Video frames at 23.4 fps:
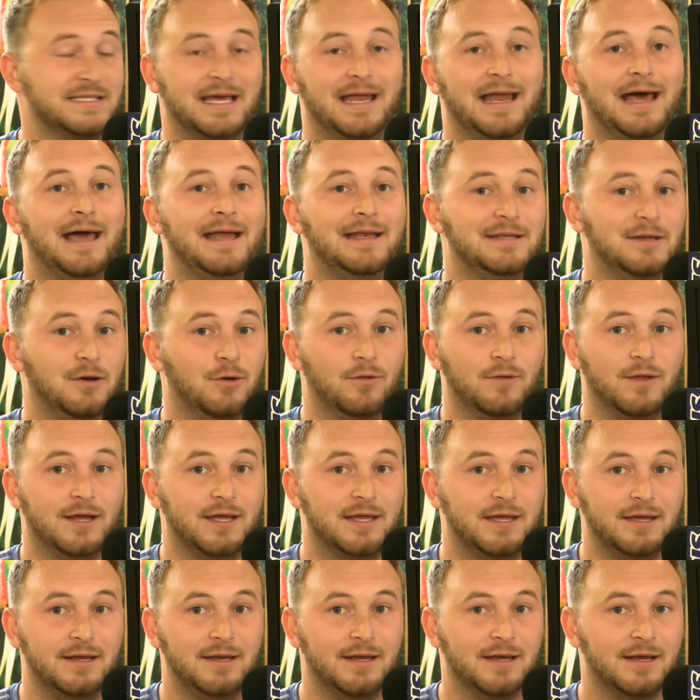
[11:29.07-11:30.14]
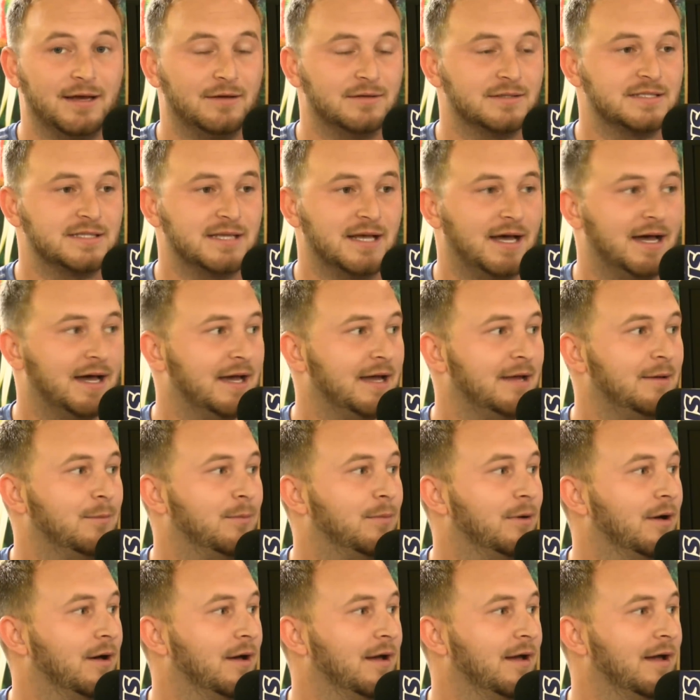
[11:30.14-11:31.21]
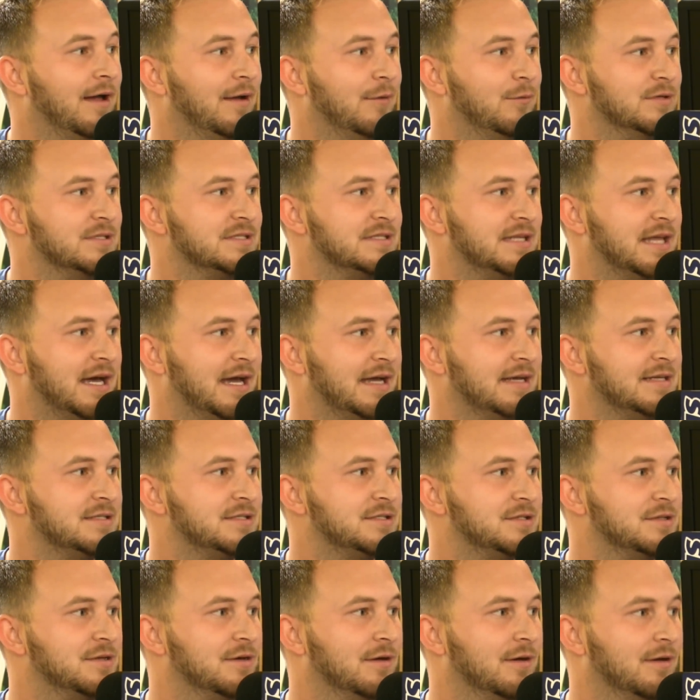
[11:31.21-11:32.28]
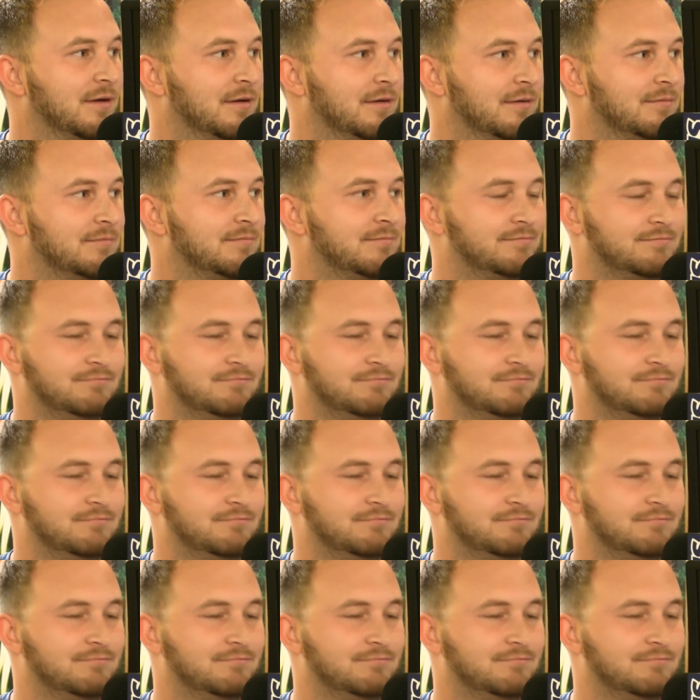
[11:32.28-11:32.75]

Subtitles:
And I don't like eating outside, but it was nice to